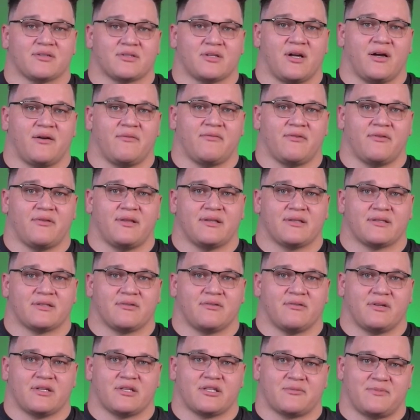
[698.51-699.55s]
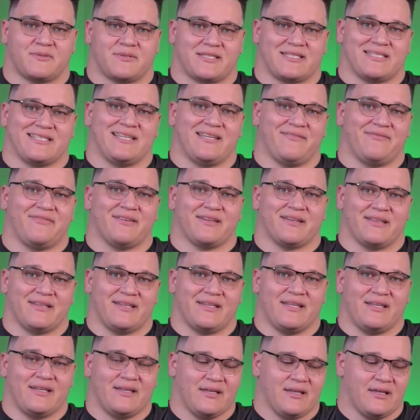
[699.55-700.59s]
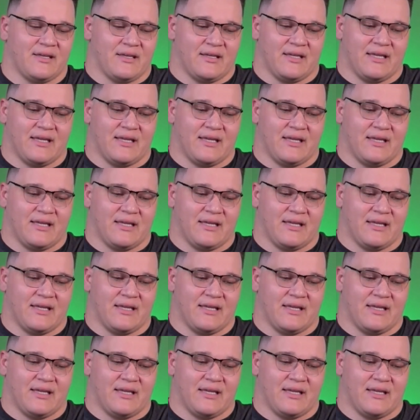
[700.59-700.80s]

software that's going to specifically